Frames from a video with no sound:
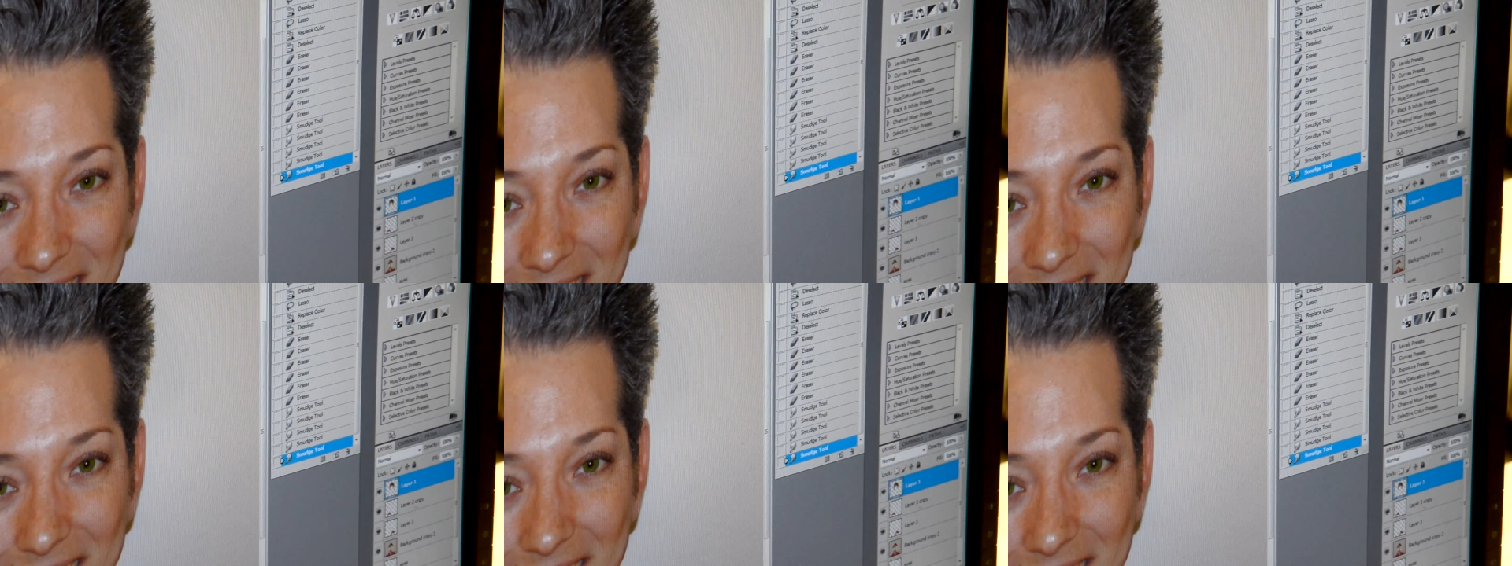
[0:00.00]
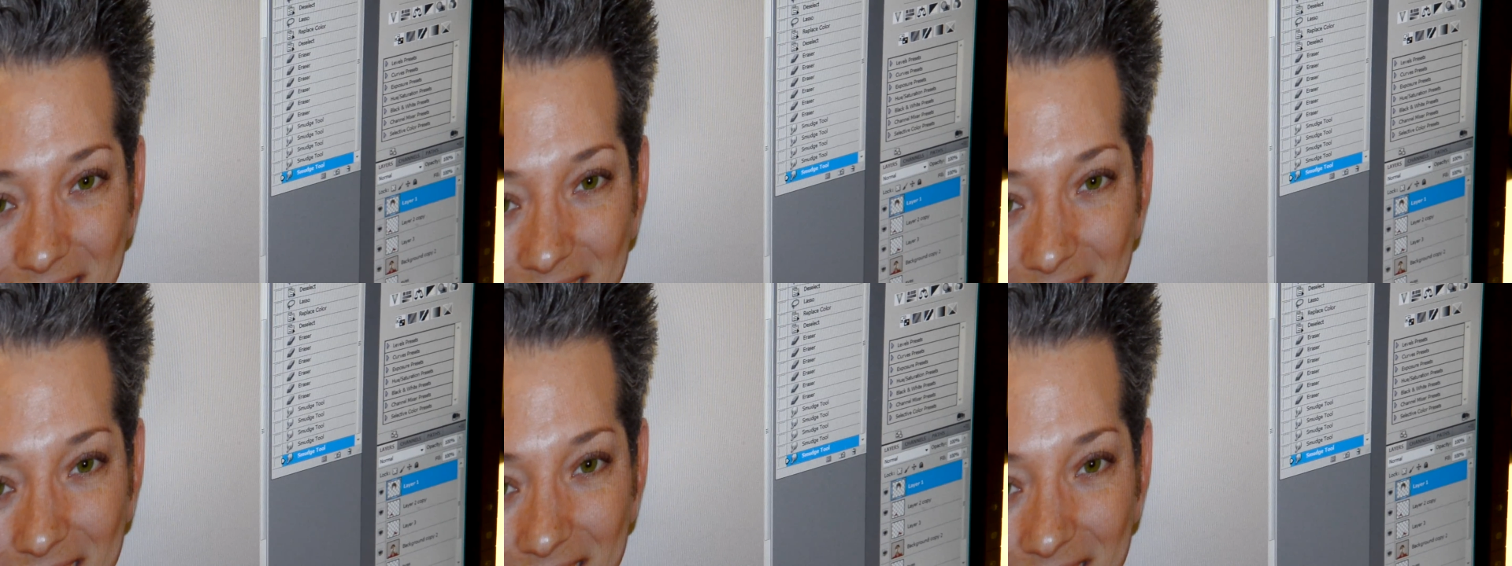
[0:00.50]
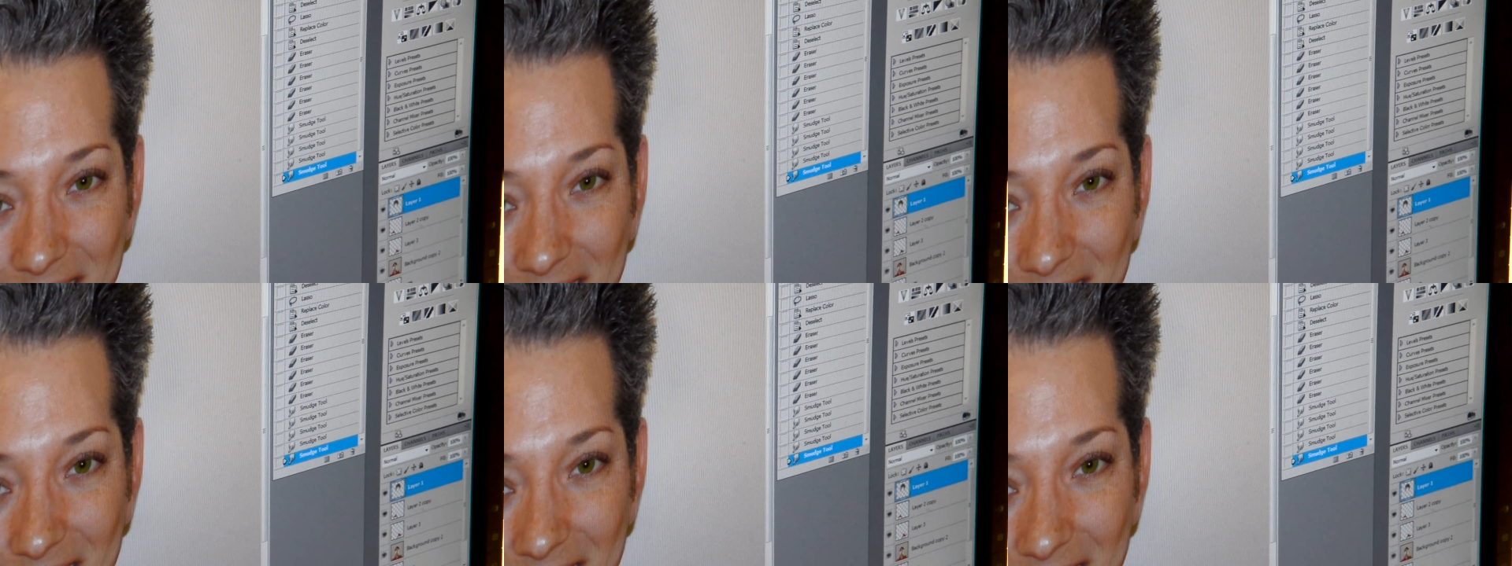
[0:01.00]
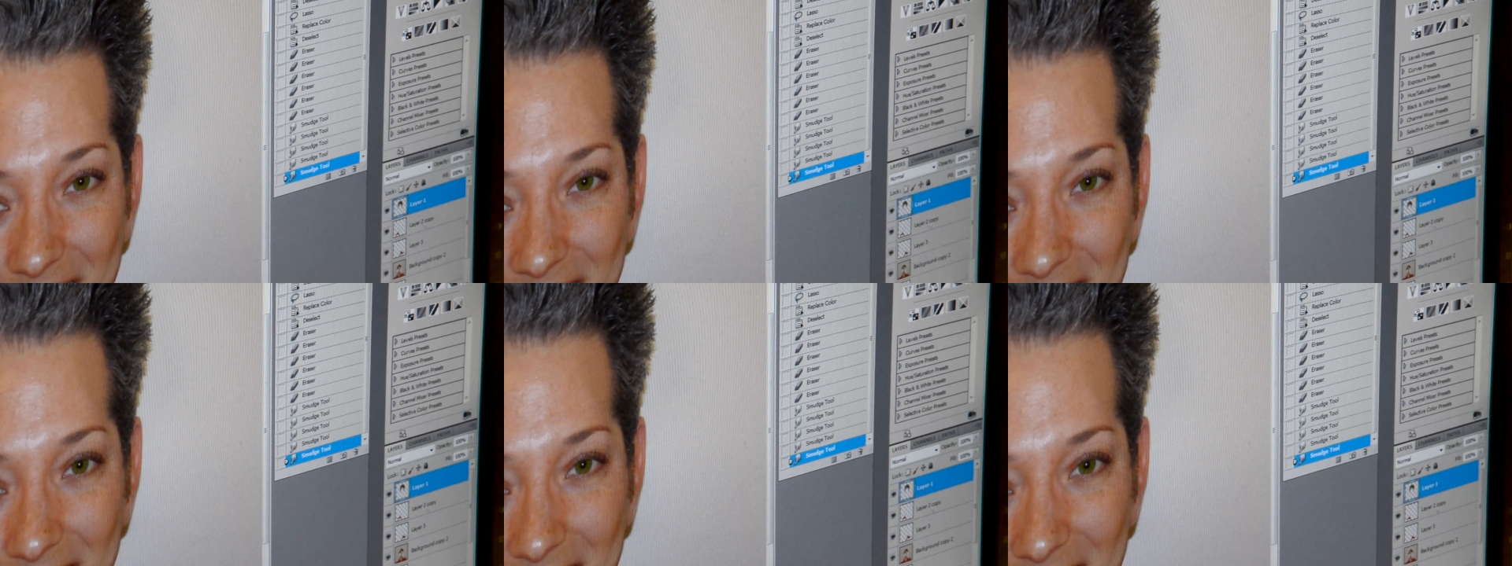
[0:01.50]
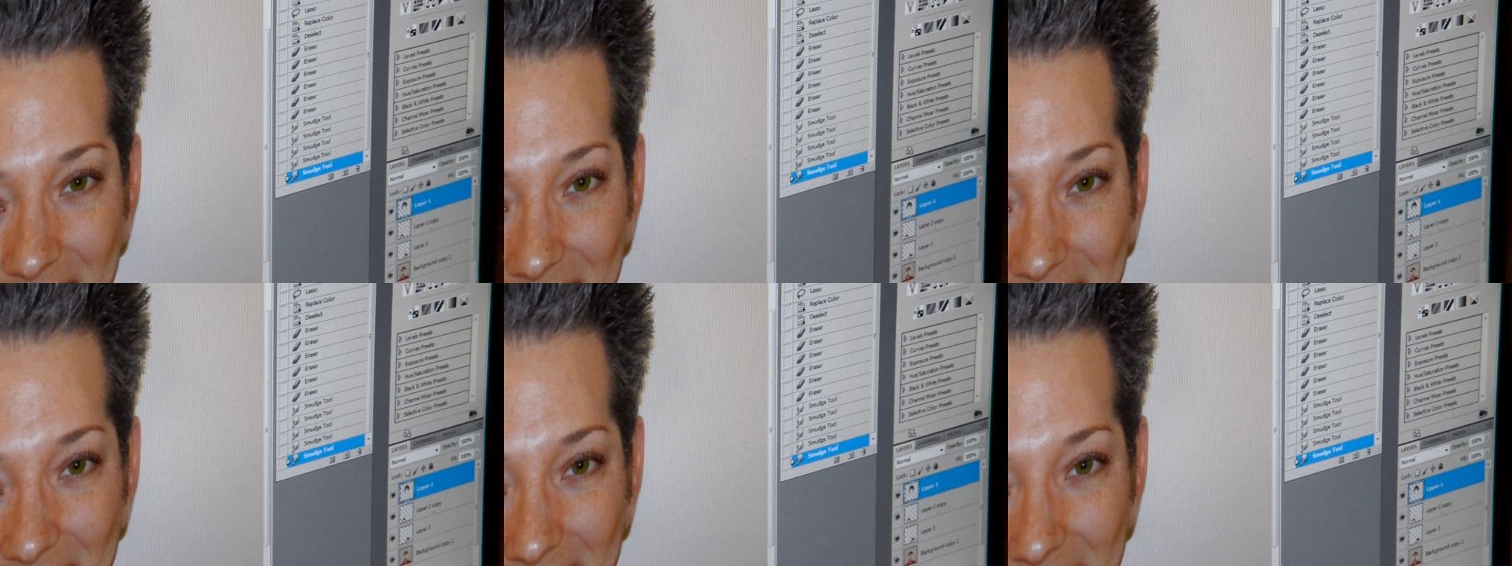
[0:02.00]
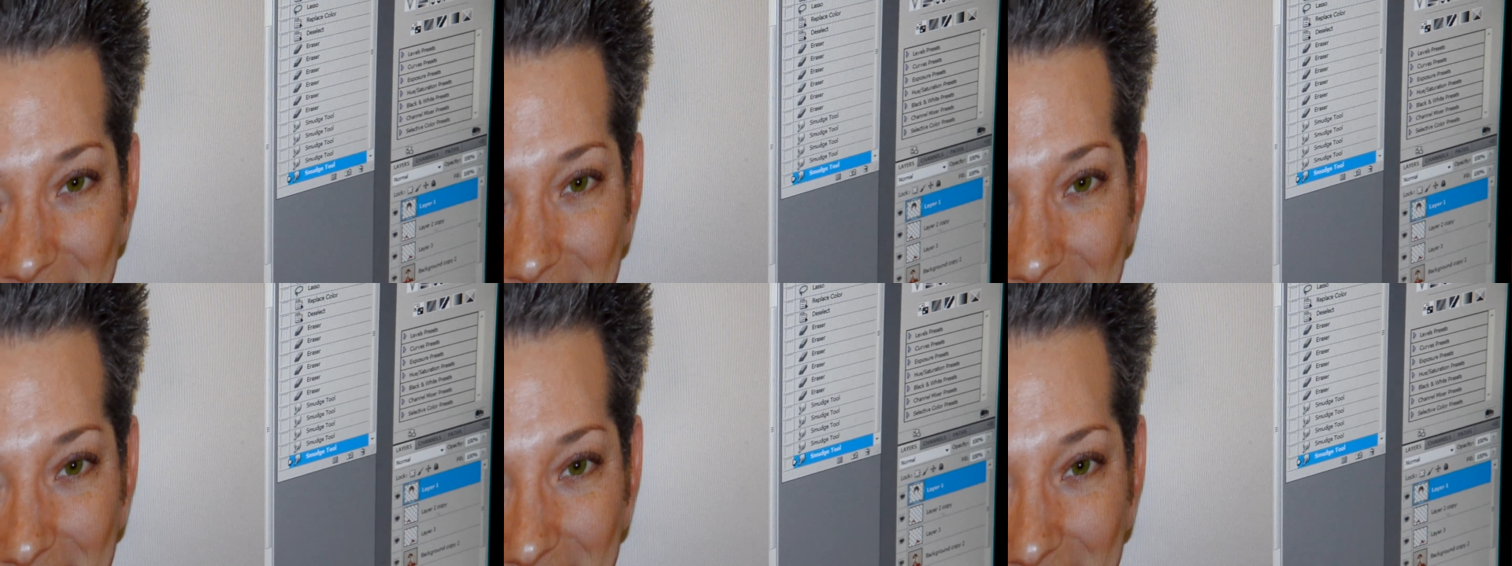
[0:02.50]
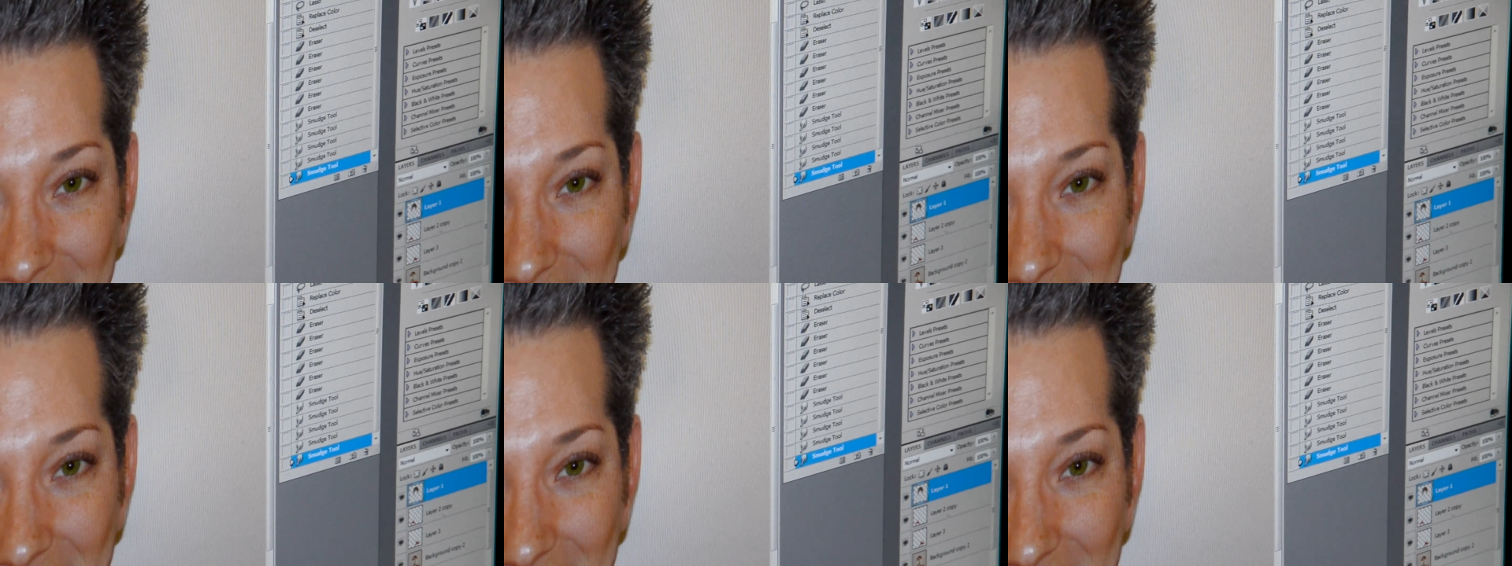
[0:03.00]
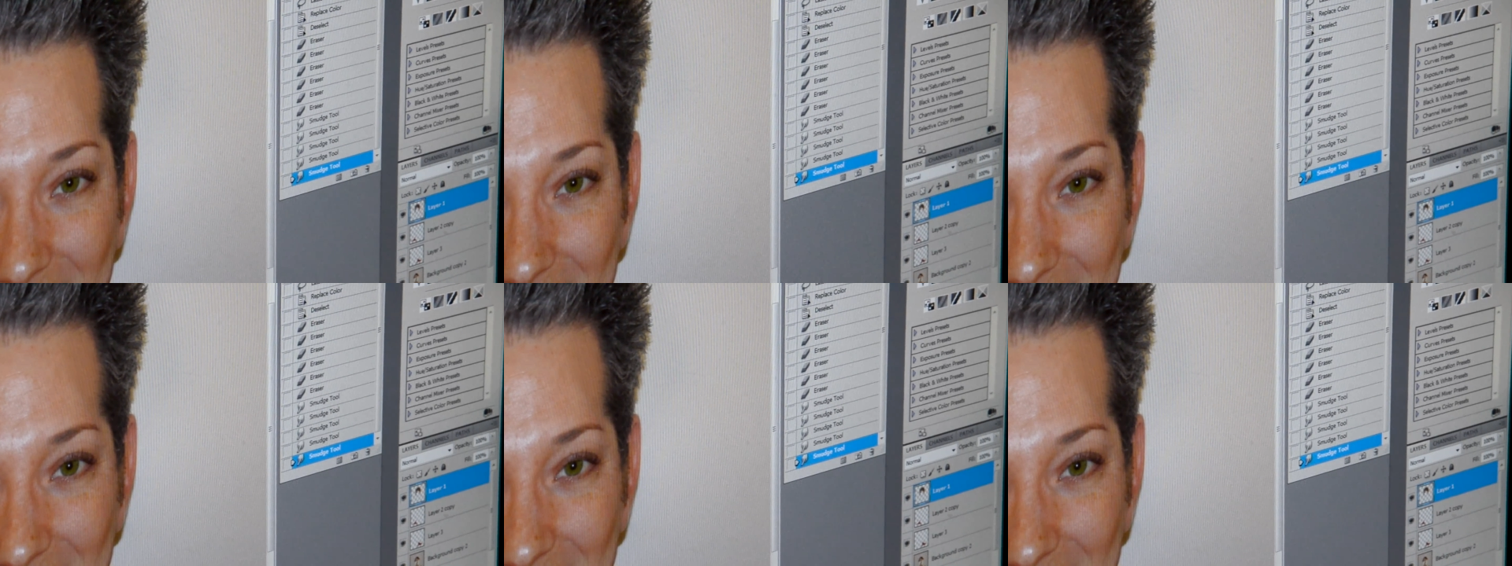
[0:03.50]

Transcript: [unreadable: no face in view]